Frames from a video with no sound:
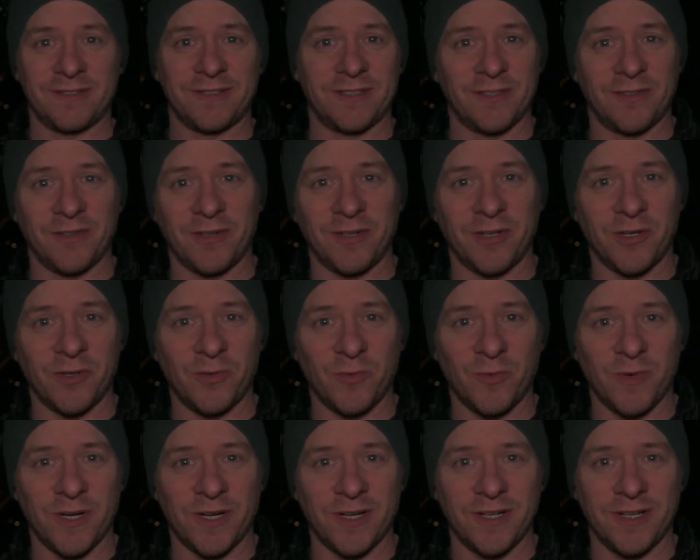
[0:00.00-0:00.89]
So I'm going
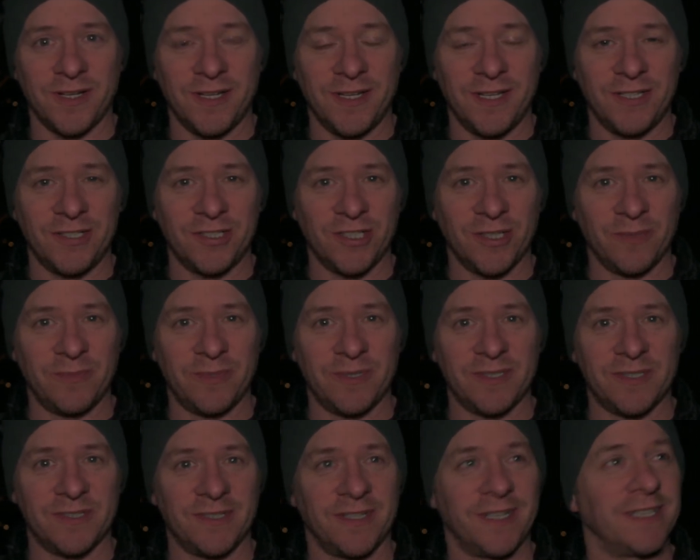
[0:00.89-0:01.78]
to uh, jump
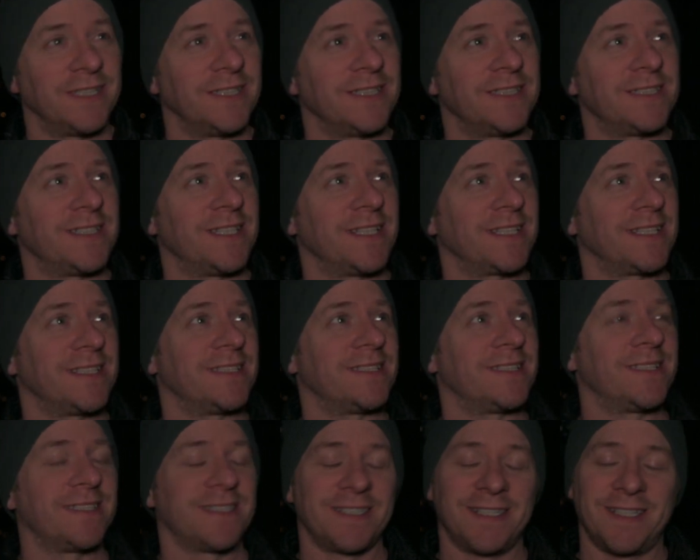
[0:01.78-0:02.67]
inside in a
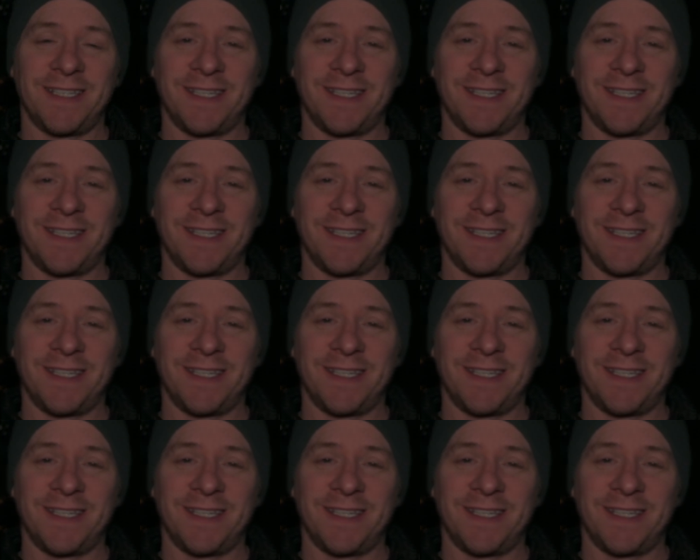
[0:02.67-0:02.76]
second